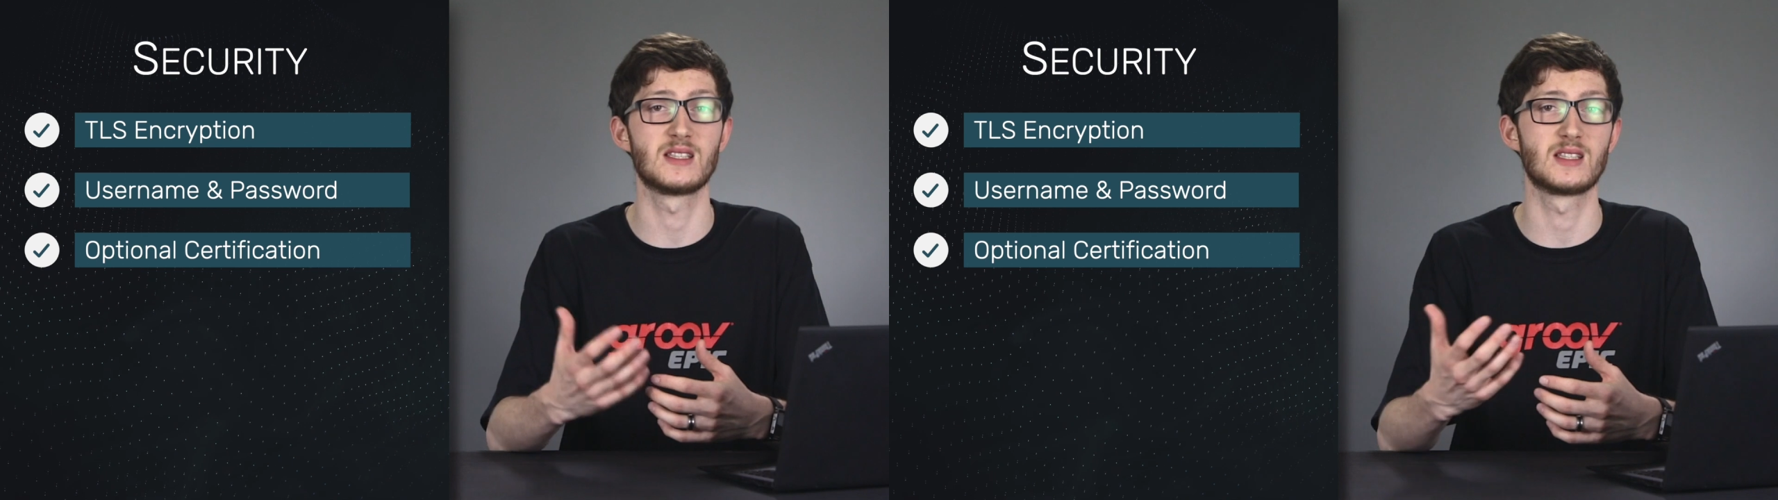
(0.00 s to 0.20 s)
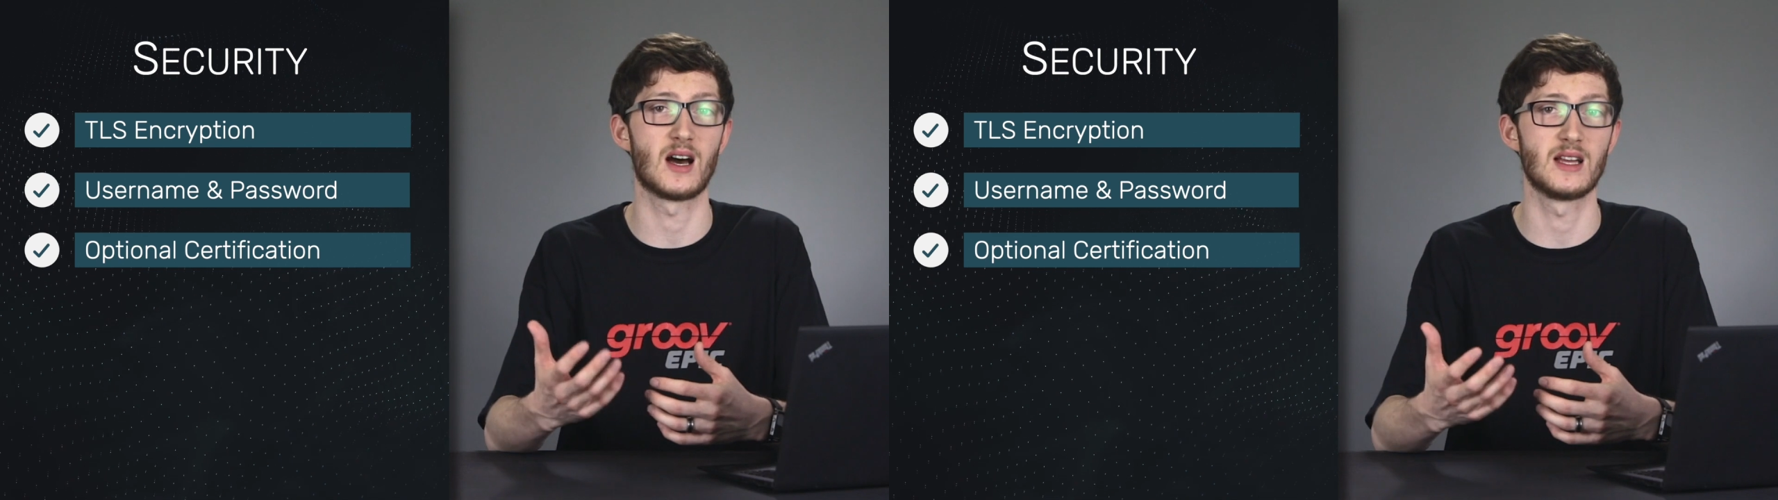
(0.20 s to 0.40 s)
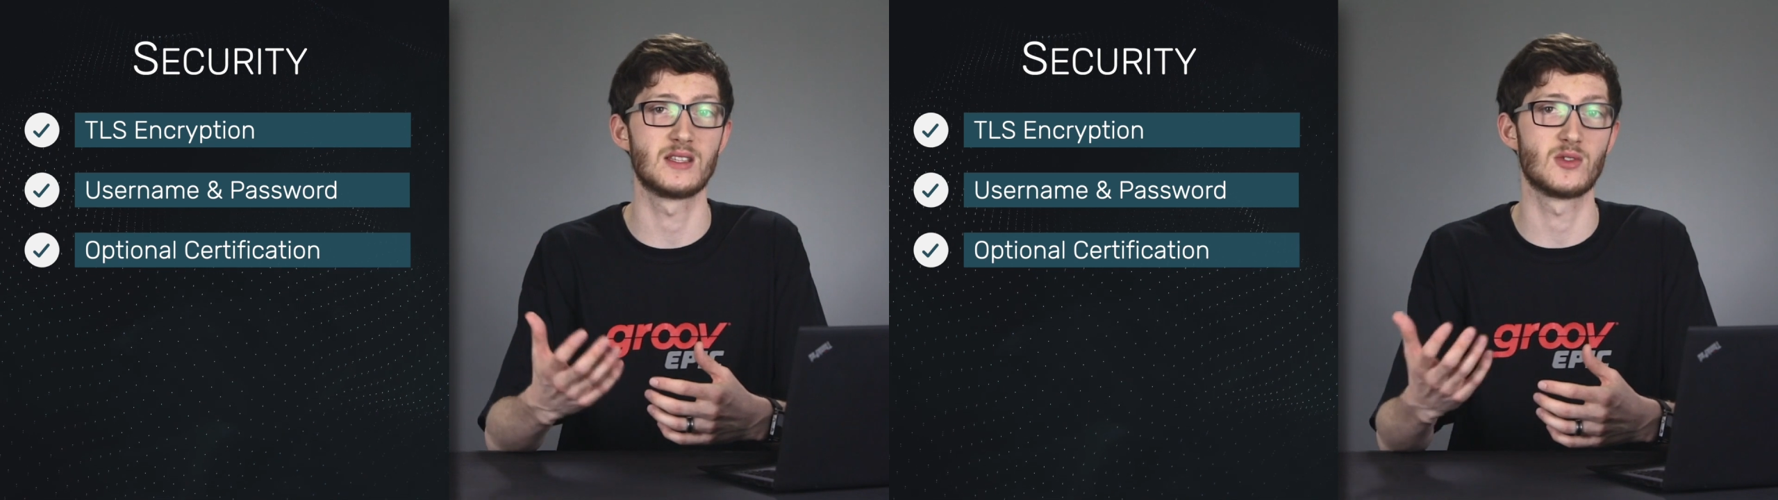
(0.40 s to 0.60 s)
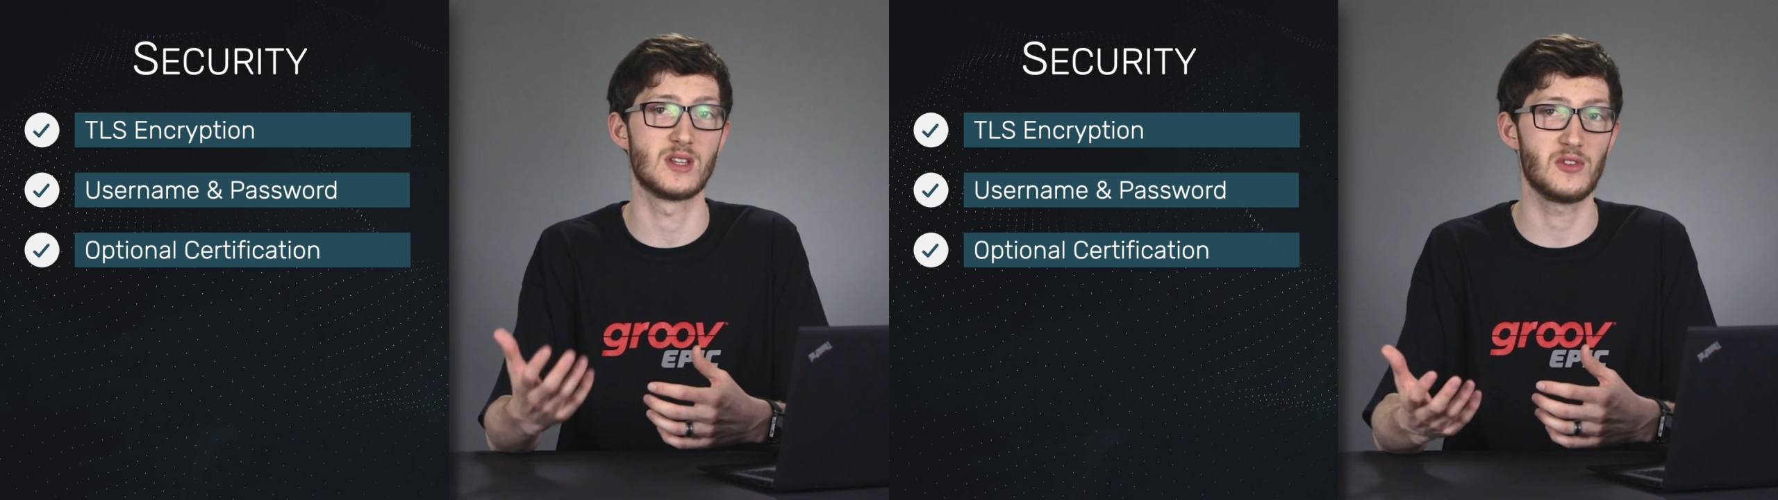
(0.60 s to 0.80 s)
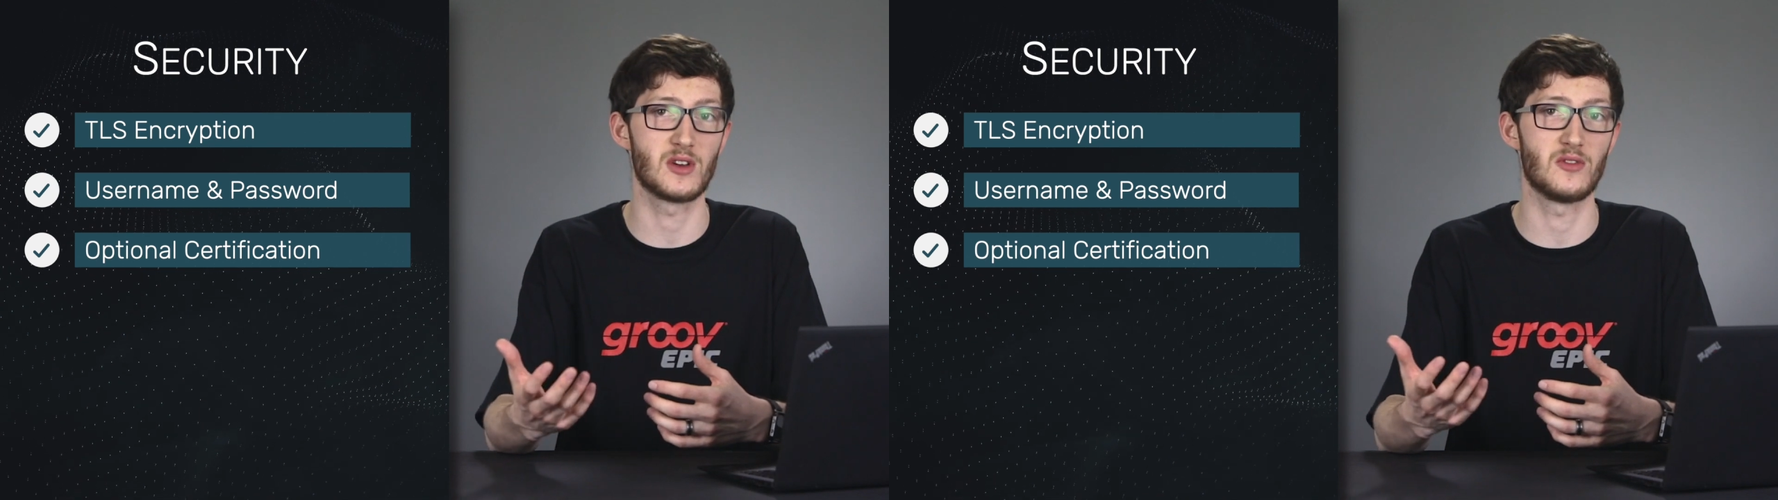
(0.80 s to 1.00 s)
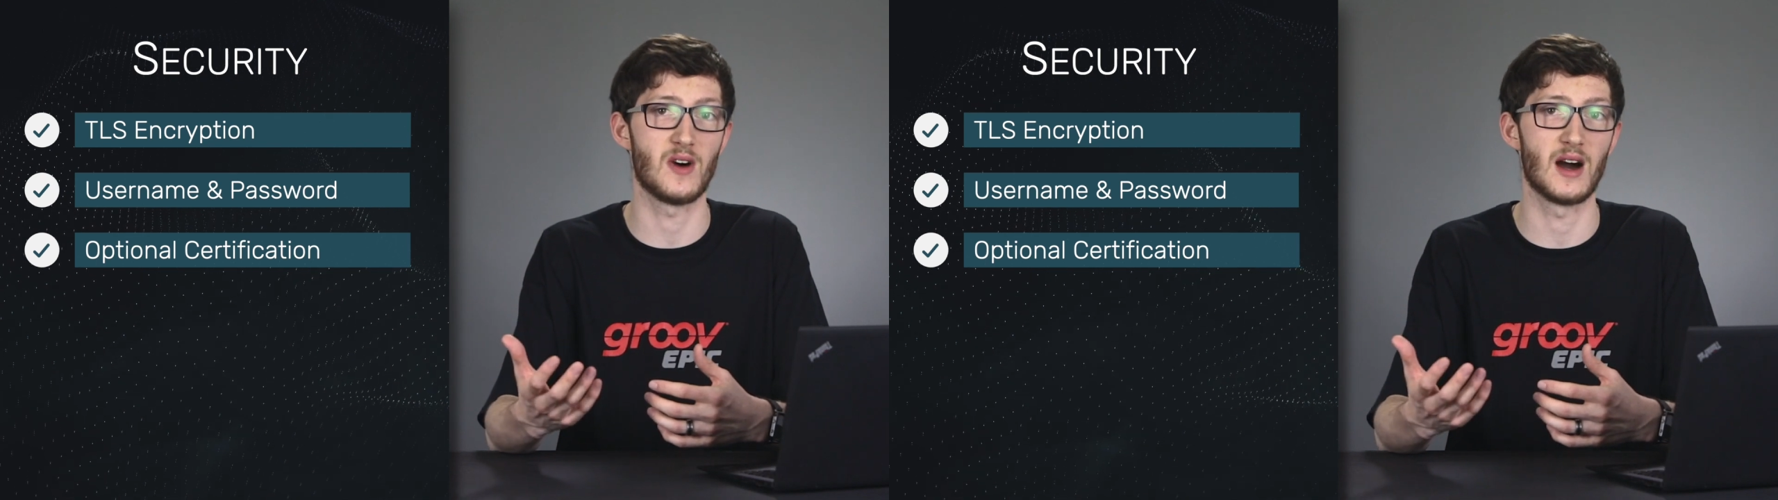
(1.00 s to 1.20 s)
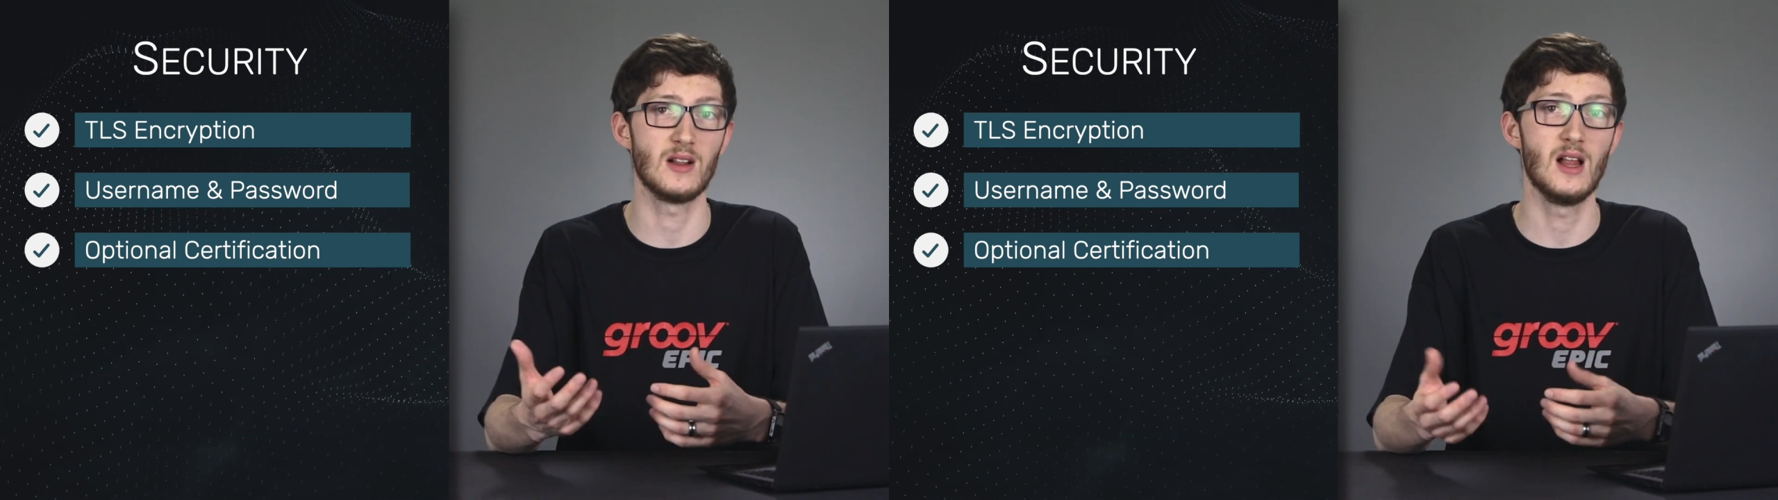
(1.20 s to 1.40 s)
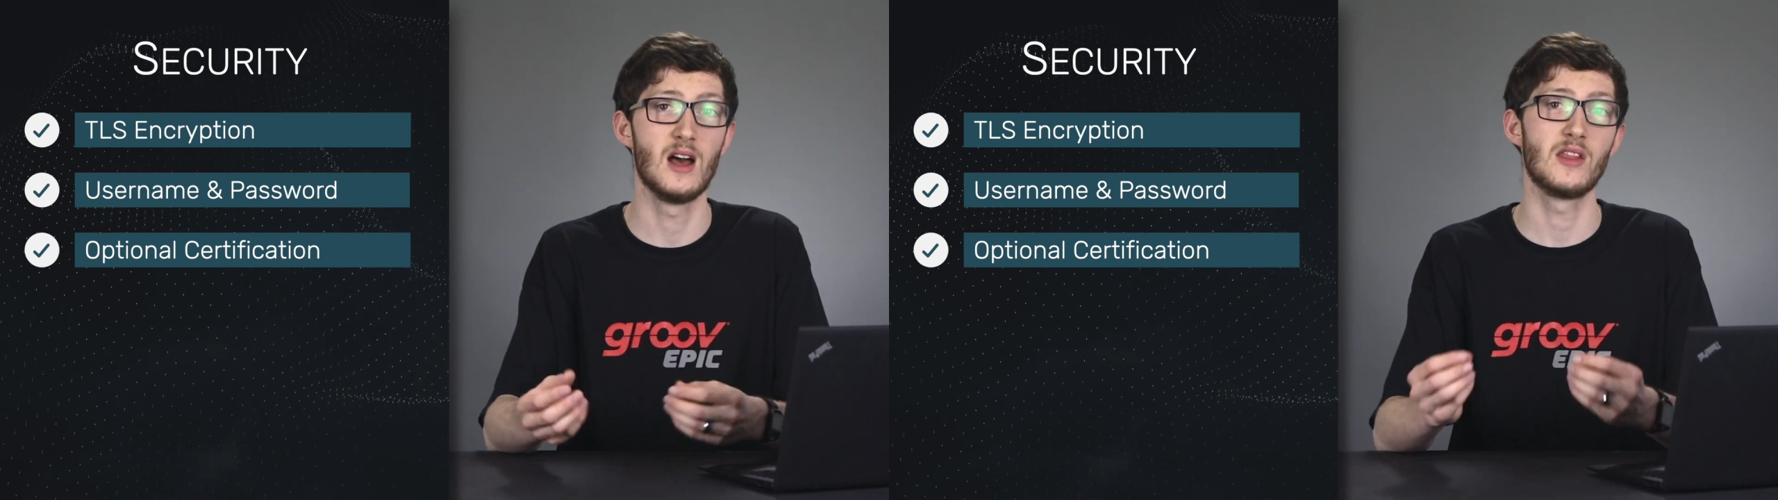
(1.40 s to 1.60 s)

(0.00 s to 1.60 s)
a signed certificate file